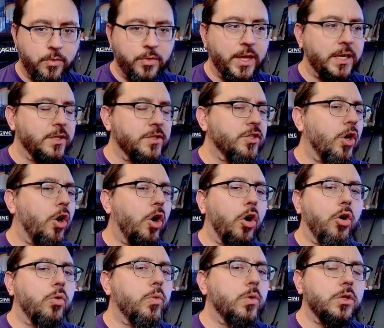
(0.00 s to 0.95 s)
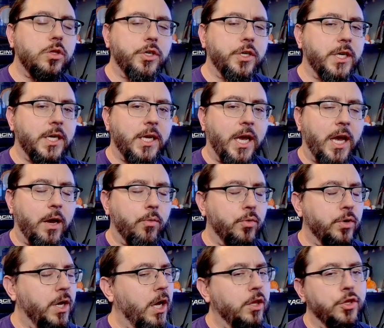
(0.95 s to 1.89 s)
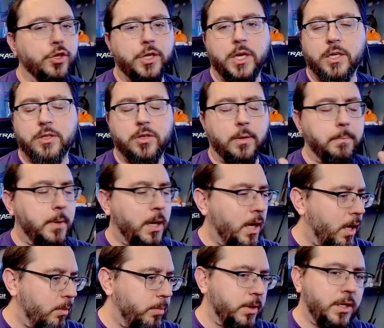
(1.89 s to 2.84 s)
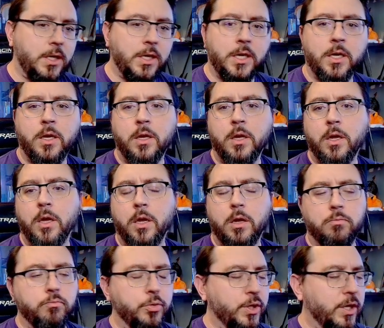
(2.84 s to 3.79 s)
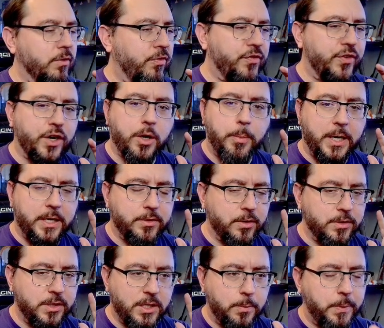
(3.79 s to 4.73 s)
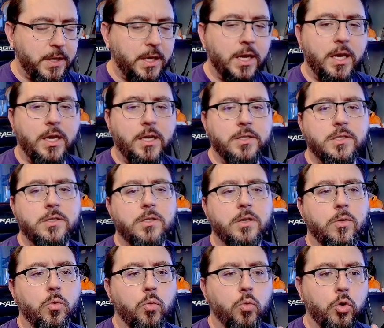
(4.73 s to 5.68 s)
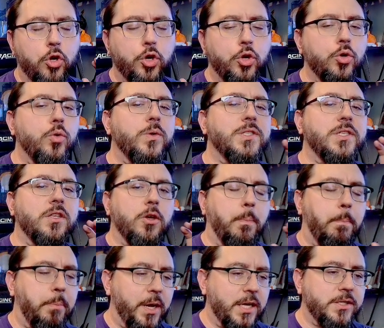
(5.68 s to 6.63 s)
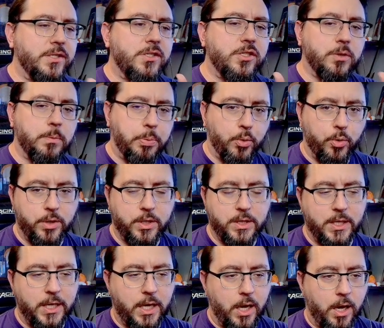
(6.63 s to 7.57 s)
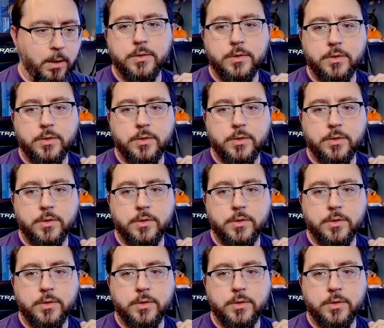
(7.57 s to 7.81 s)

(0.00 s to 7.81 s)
That is all we're looking at. We're not looking at their mobbing. We'll give a fuck about their DPS. Who is the best support in the game?